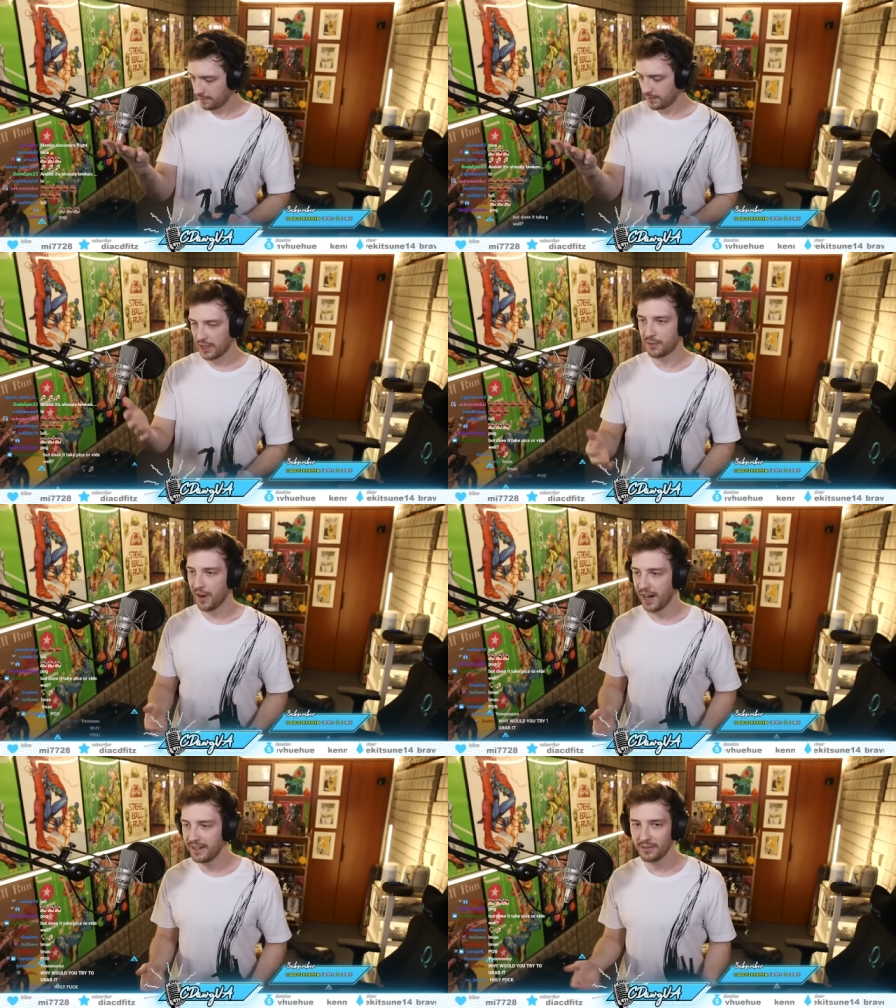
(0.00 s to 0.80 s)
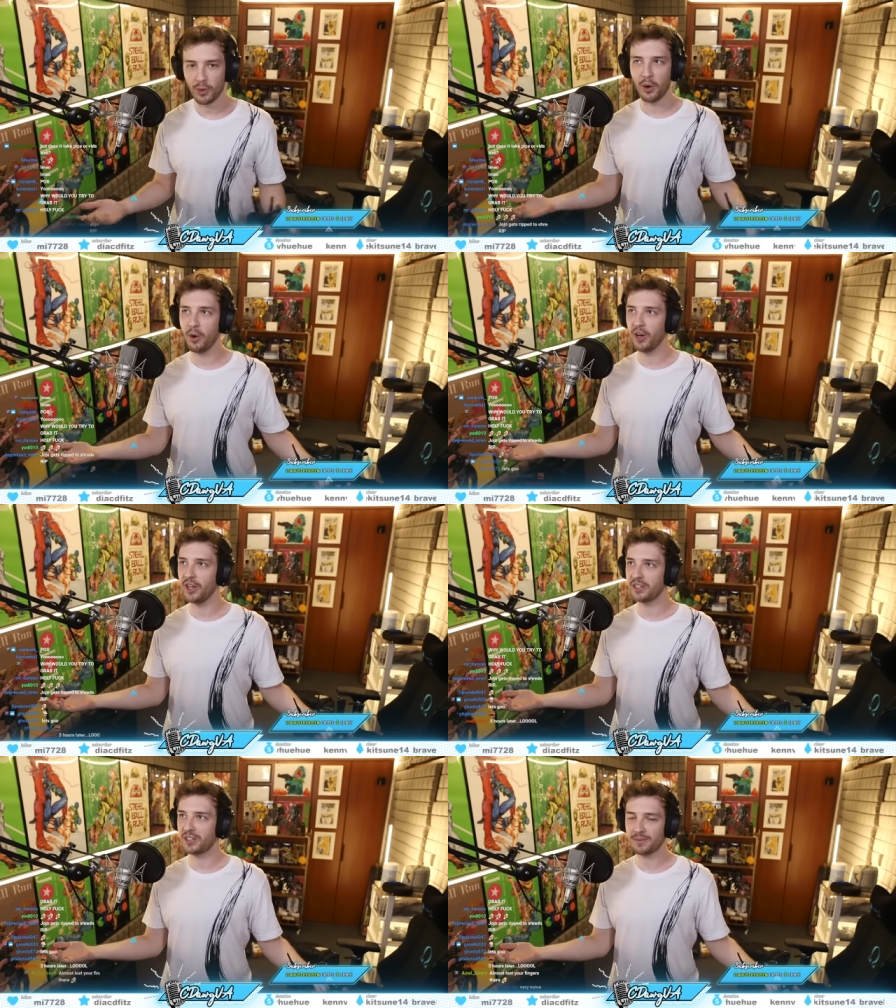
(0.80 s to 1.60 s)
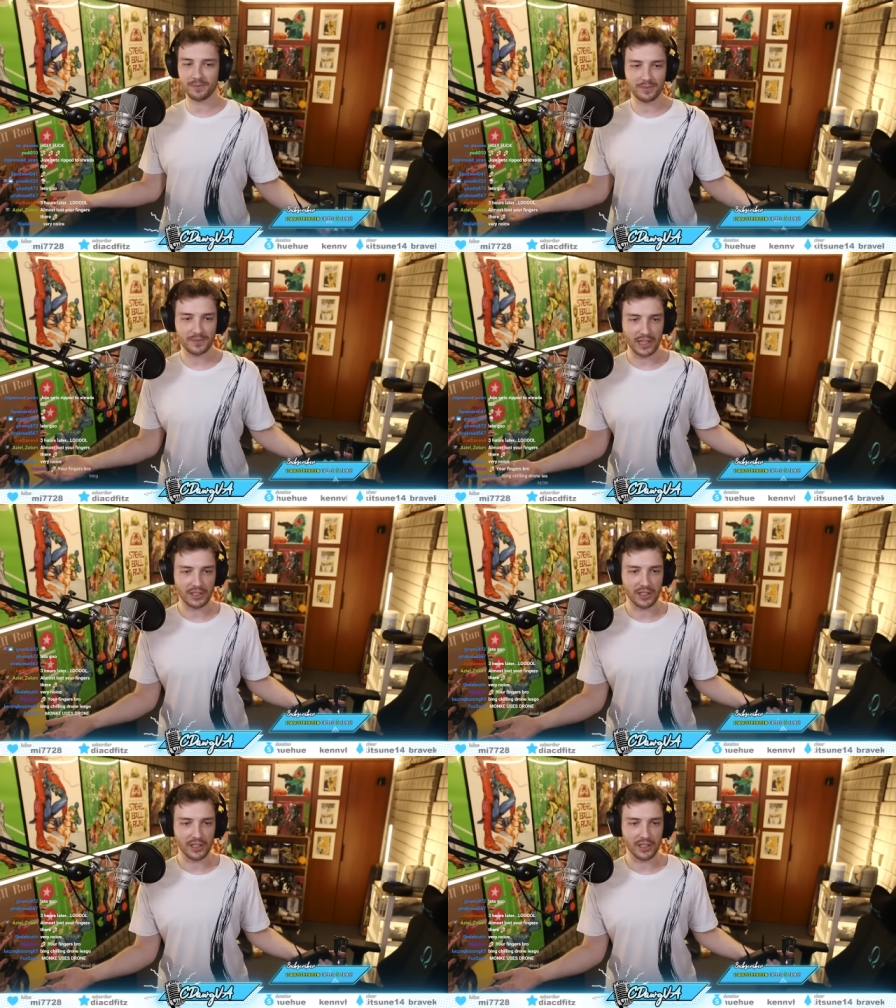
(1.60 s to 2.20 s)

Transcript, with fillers: That's fine. Well, it works. That's